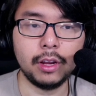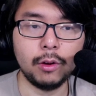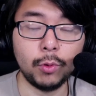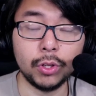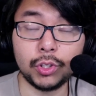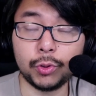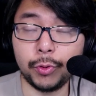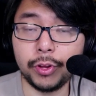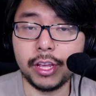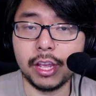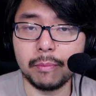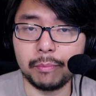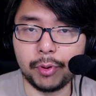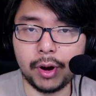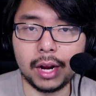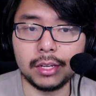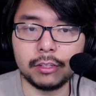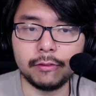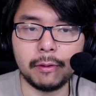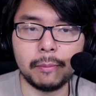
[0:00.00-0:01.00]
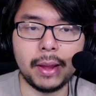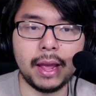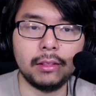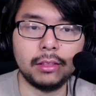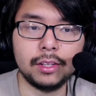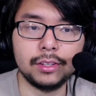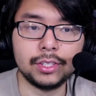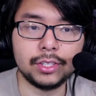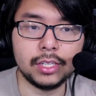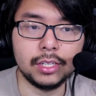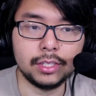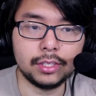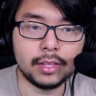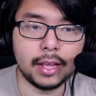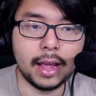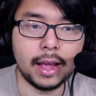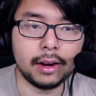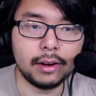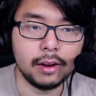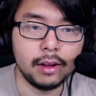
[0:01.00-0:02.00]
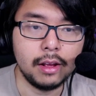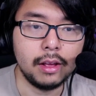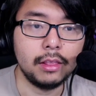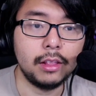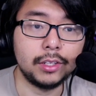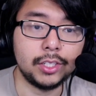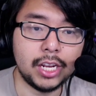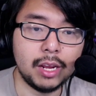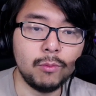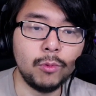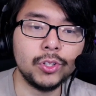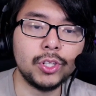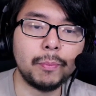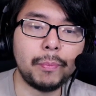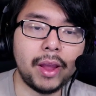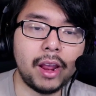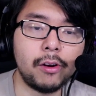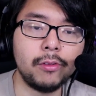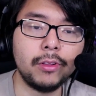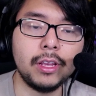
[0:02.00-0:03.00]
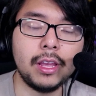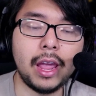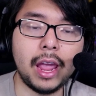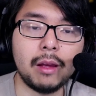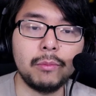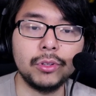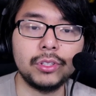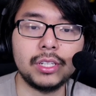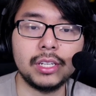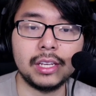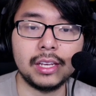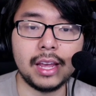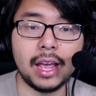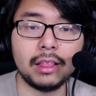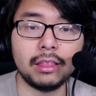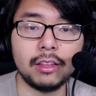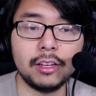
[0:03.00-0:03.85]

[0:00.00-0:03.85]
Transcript: And what's really impressive about this is that the team was apparently able to get